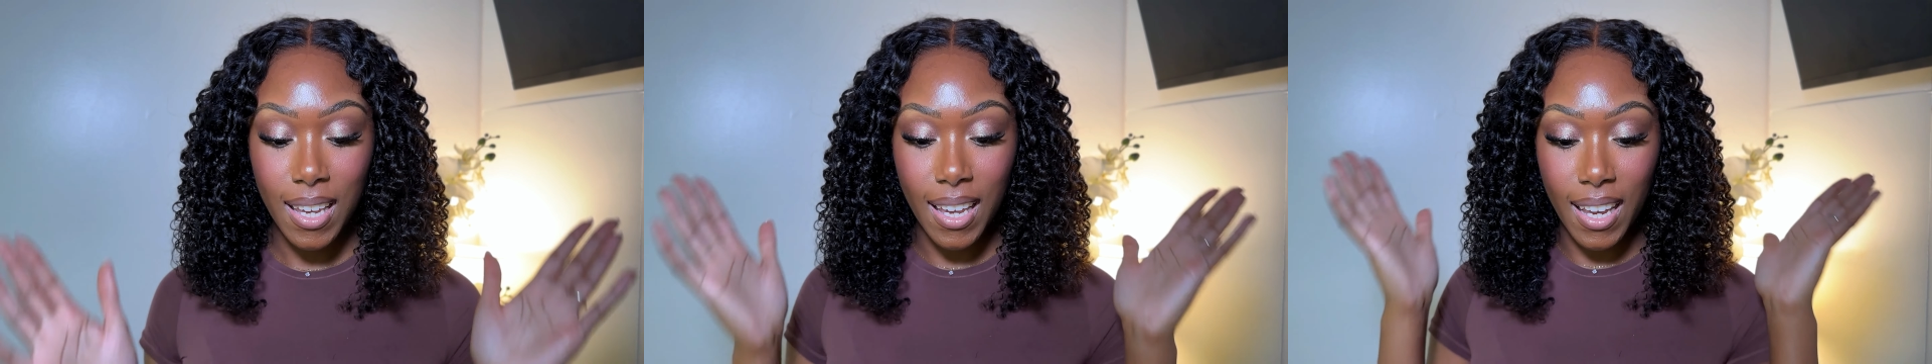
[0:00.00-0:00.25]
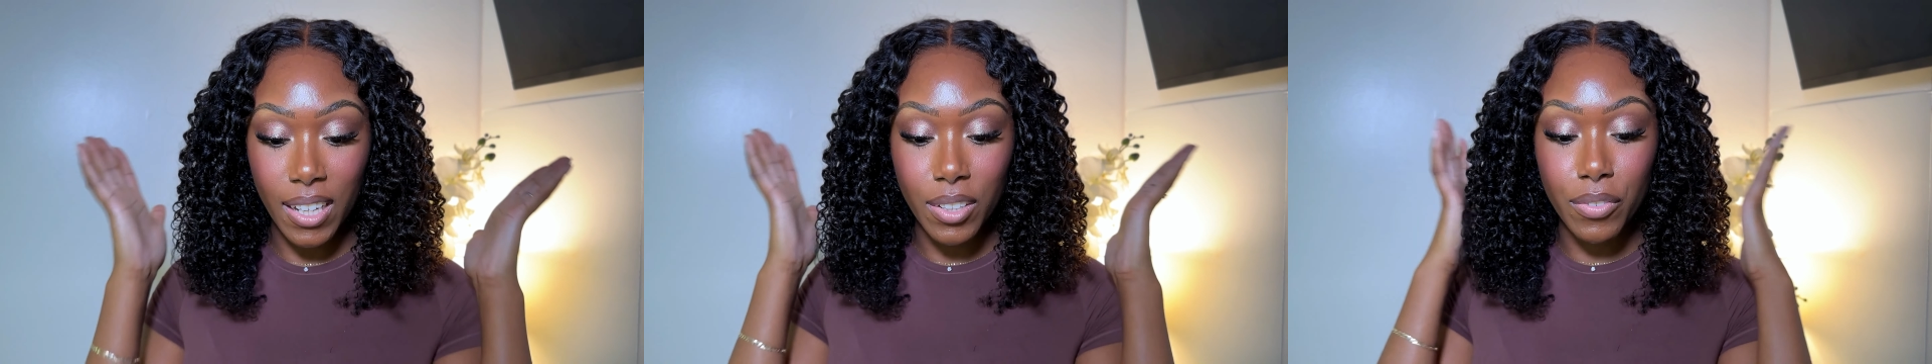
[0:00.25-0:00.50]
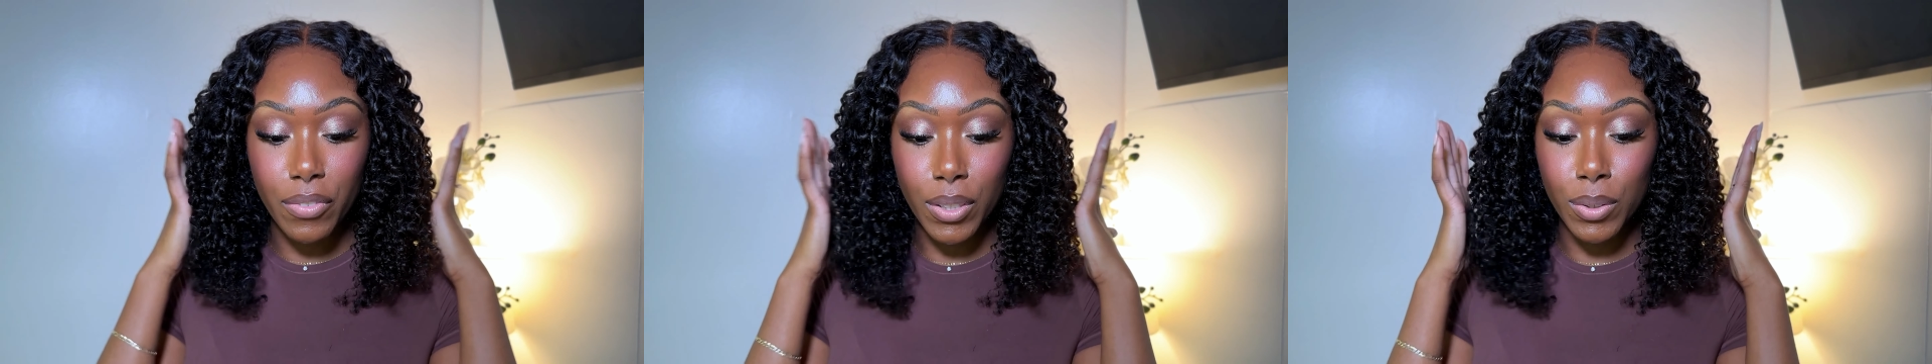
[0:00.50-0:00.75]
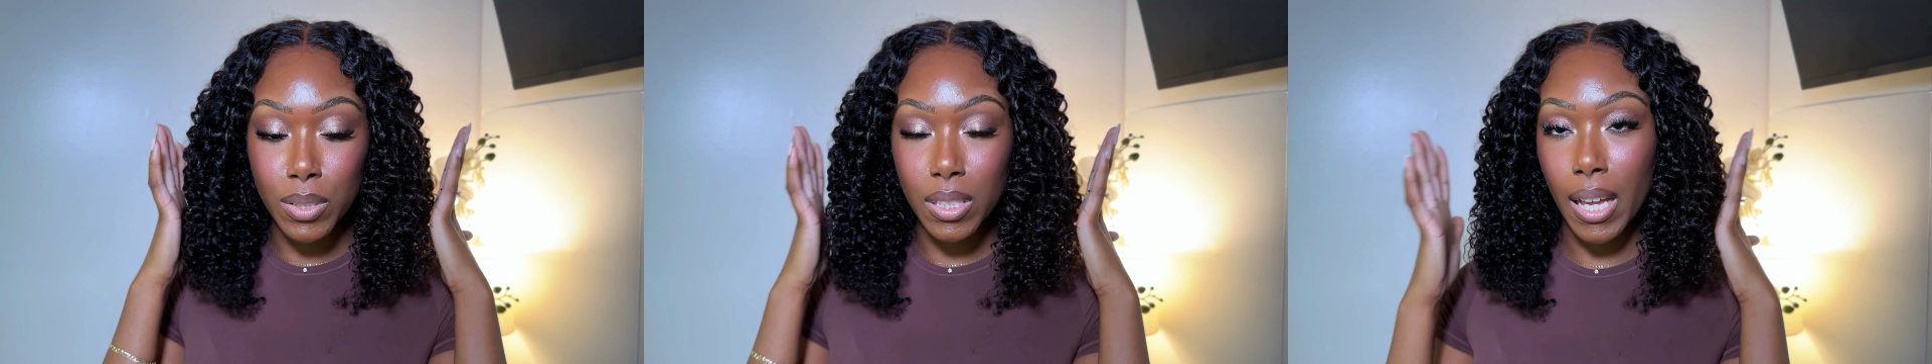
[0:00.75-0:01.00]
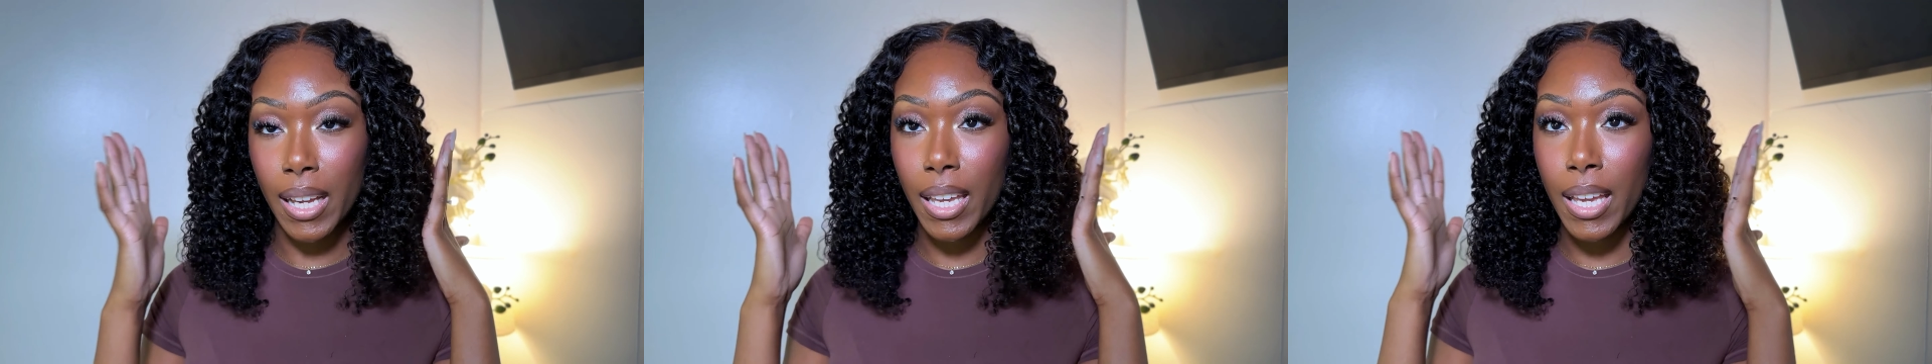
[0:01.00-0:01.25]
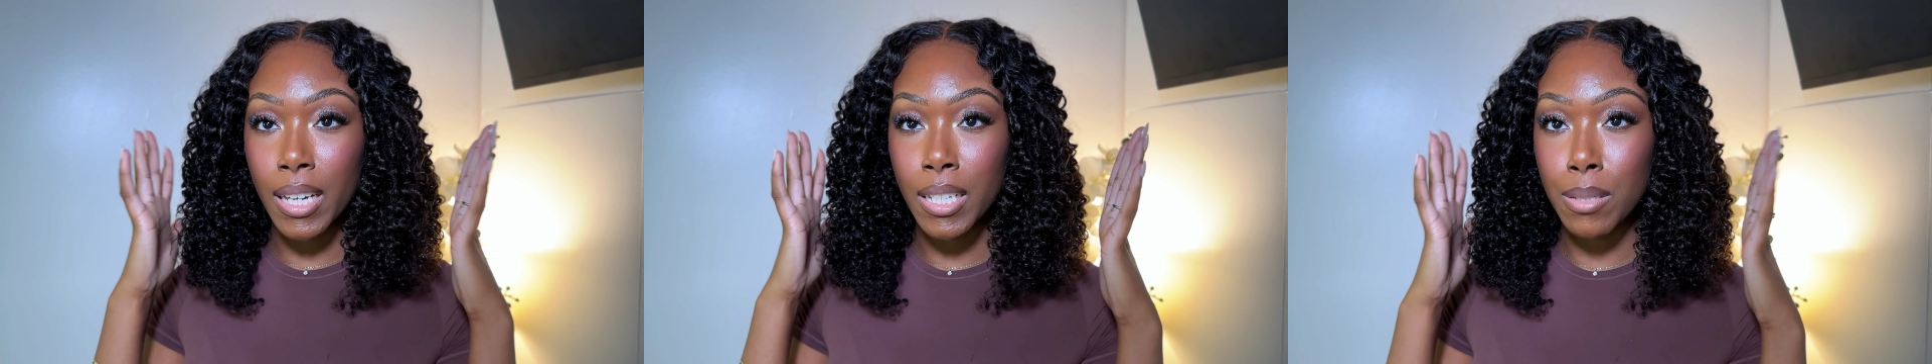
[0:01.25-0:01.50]
It feels like
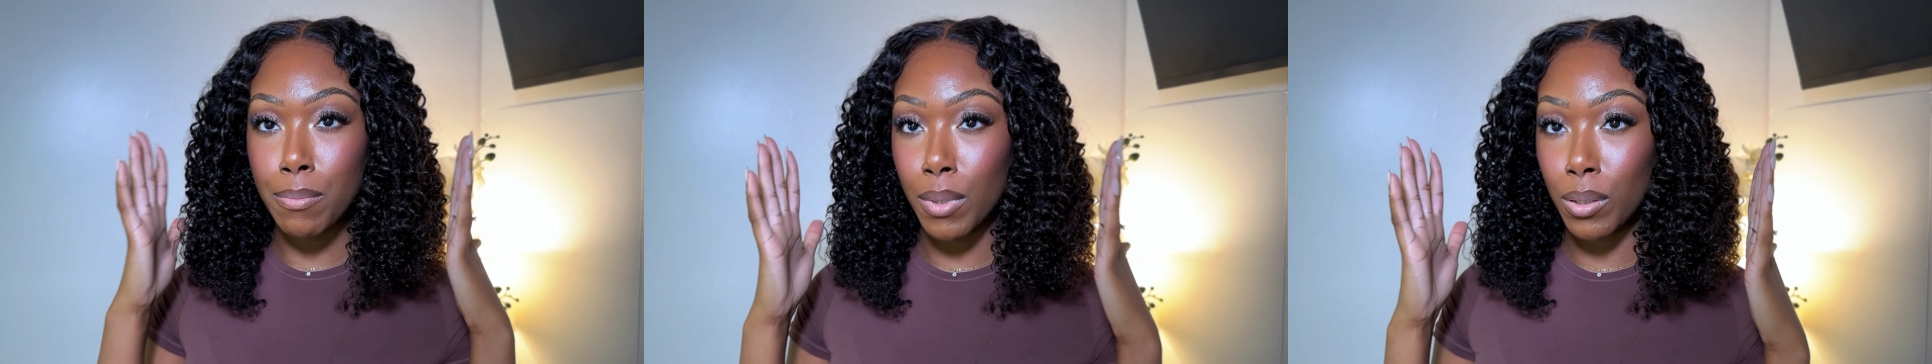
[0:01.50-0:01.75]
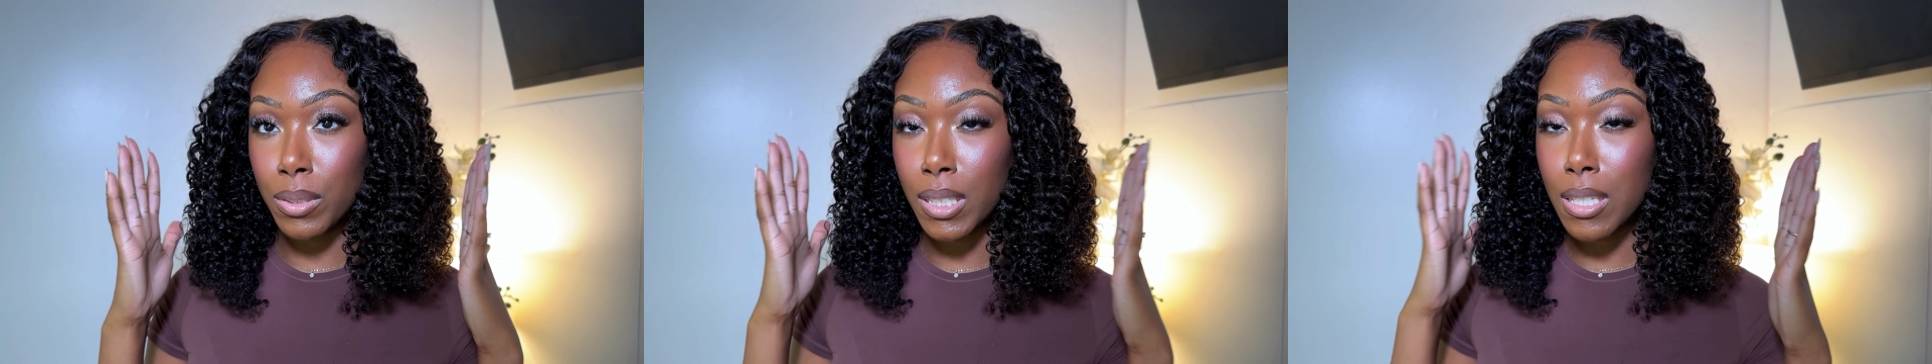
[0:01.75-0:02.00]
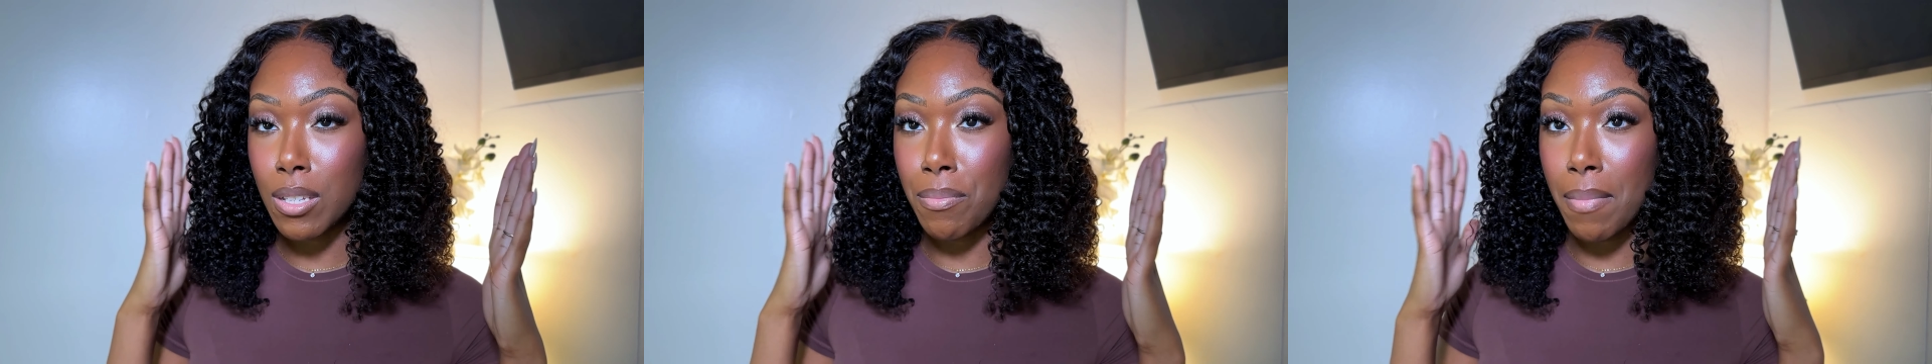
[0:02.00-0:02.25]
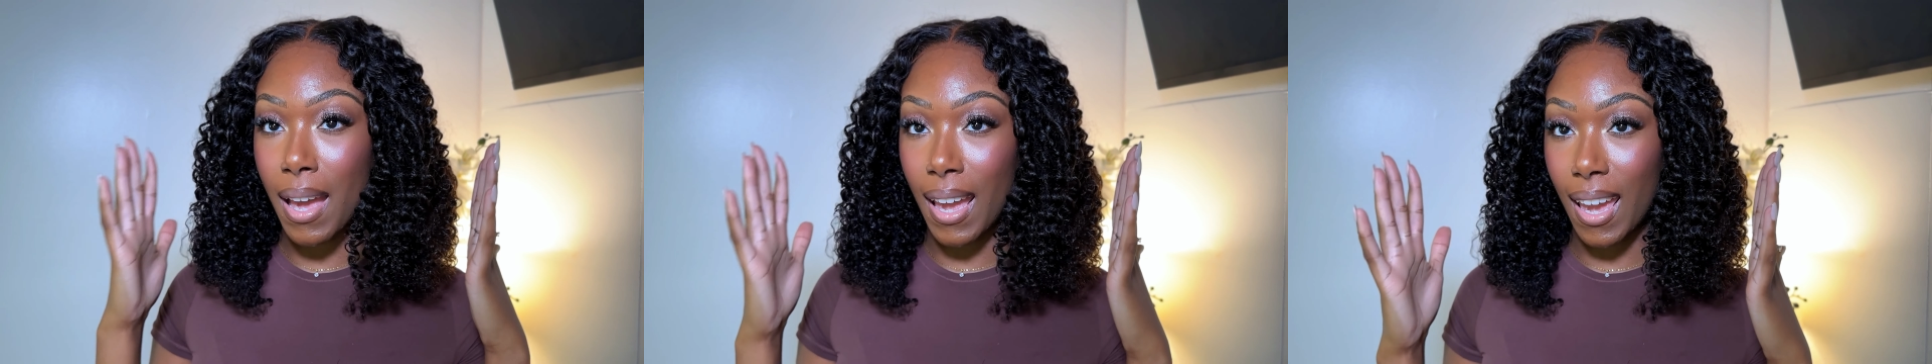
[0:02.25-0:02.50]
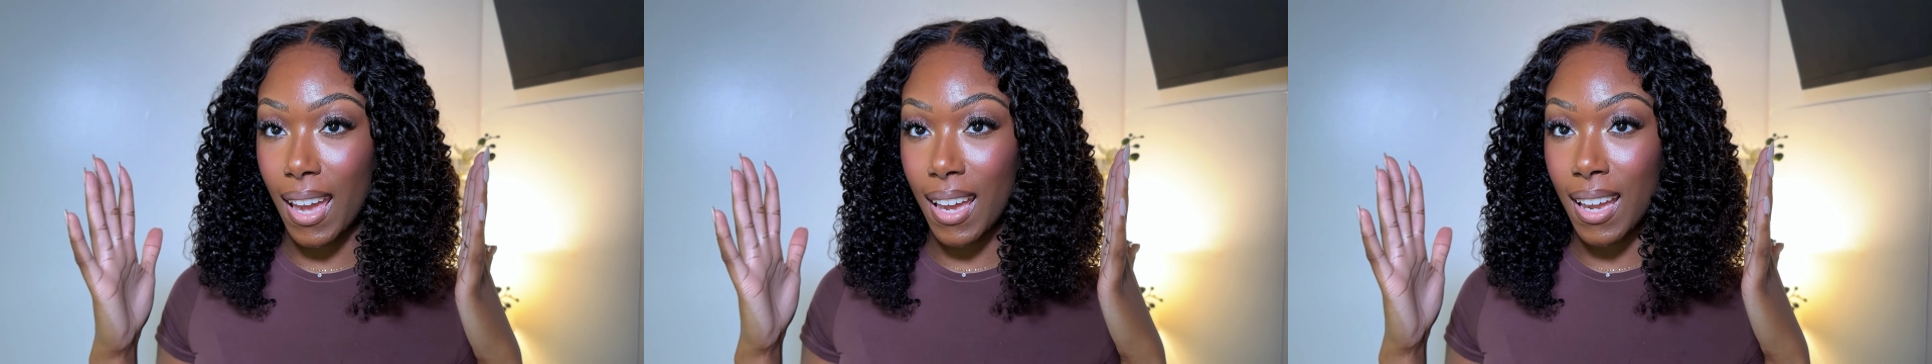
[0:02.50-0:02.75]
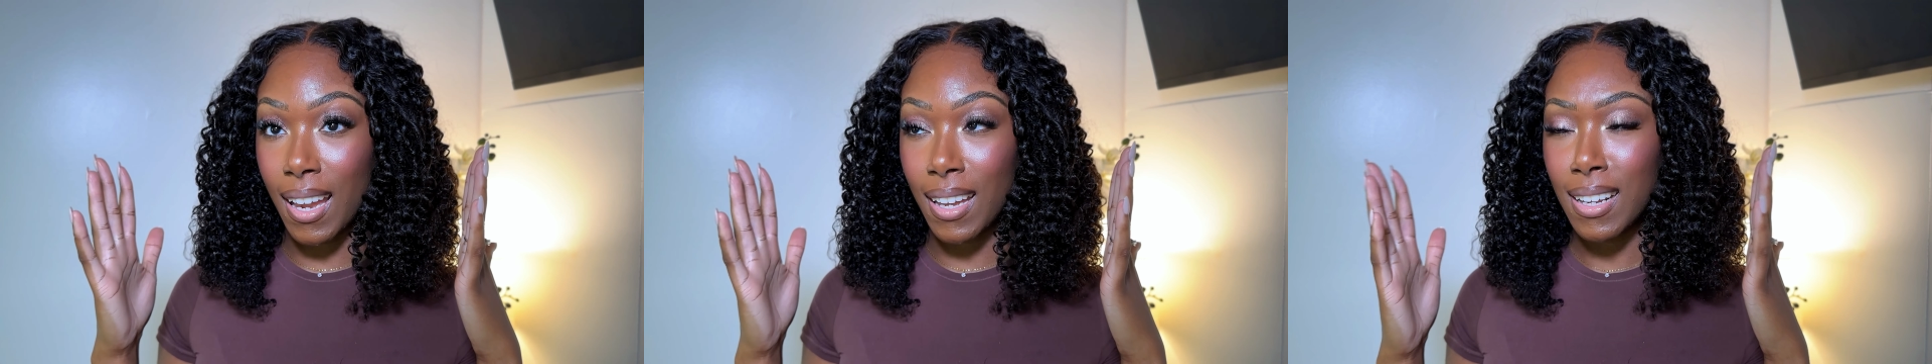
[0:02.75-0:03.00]
it is molded to my
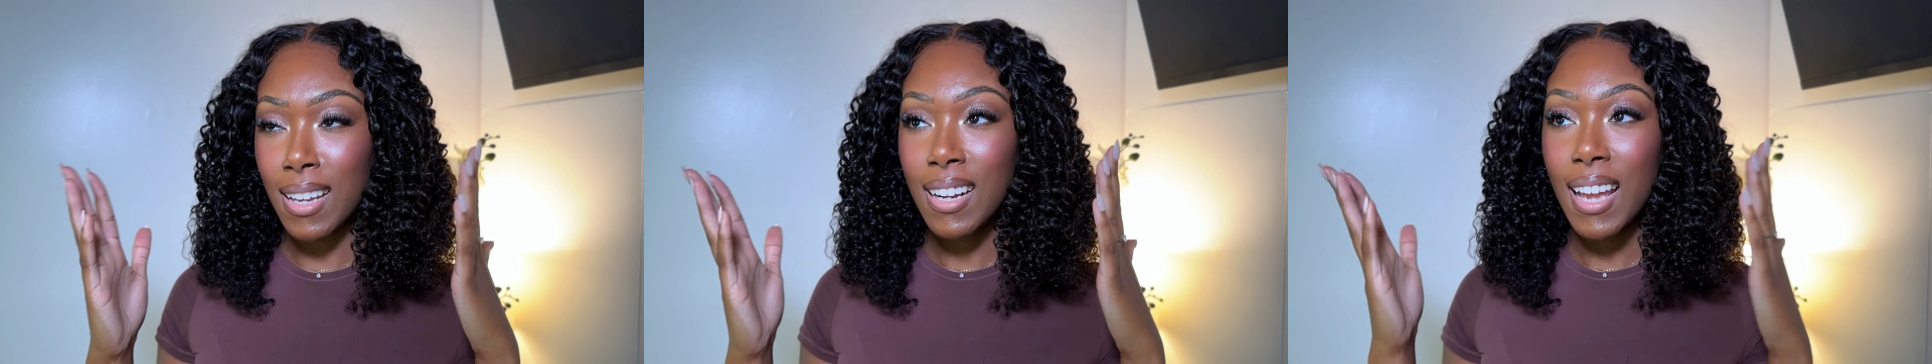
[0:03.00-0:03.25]
head,